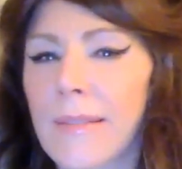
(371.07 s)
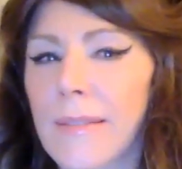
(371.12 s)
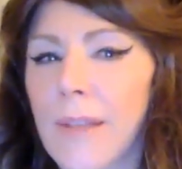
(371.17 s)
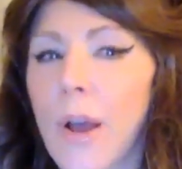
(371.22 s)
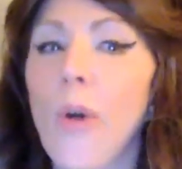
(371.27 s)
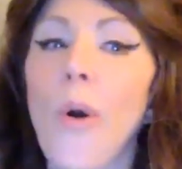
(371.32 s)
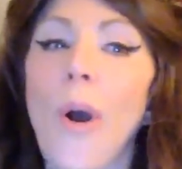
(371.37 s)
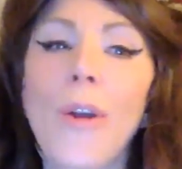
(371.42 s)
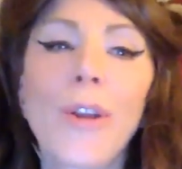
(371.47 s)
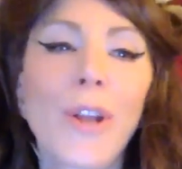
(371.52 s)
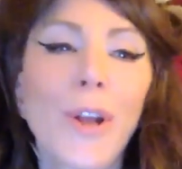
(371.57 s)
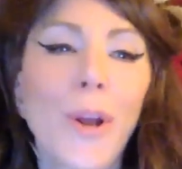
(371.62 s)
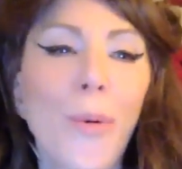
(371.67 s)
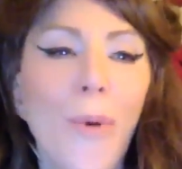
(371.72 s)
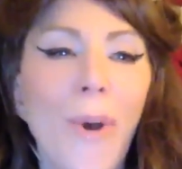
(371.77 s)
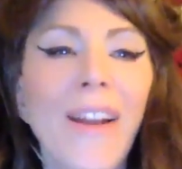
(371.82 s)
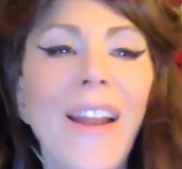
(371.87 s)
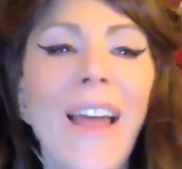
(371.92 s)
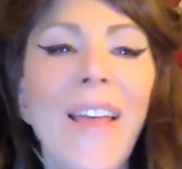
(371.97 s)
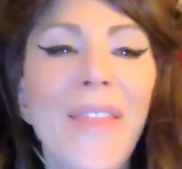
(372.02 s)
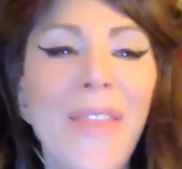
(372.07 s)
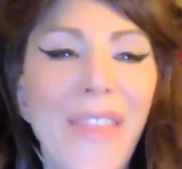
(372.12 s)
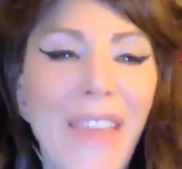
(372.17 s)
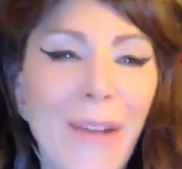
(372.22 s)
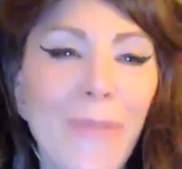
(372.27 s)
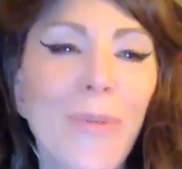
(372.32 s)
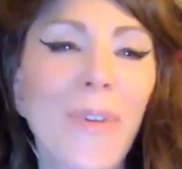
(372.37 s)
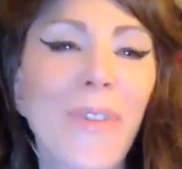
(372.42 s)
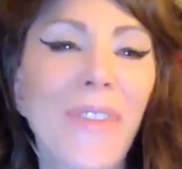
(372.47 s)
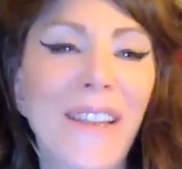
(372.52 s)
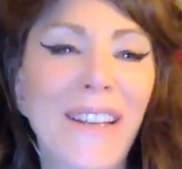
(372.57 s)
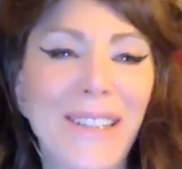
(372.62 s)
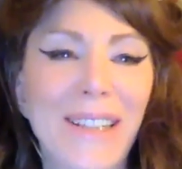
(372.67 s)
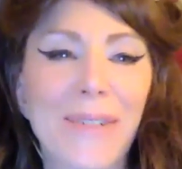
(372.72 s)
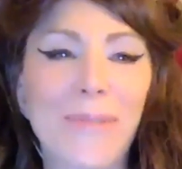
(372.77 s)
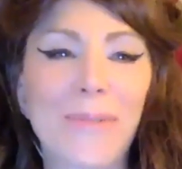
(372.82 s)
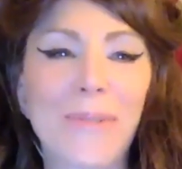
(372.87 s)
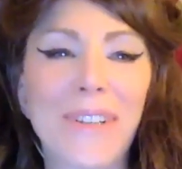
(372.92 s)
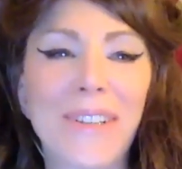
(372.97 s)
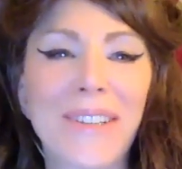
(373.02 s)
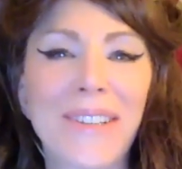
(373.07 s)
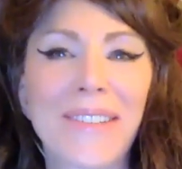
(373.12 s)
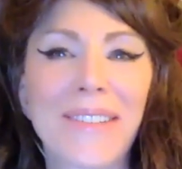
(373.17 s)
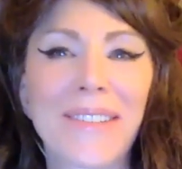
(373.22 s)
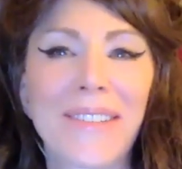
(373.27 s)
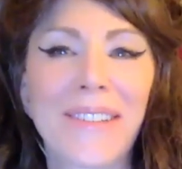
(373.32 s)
Oh, you know what? And then what they did was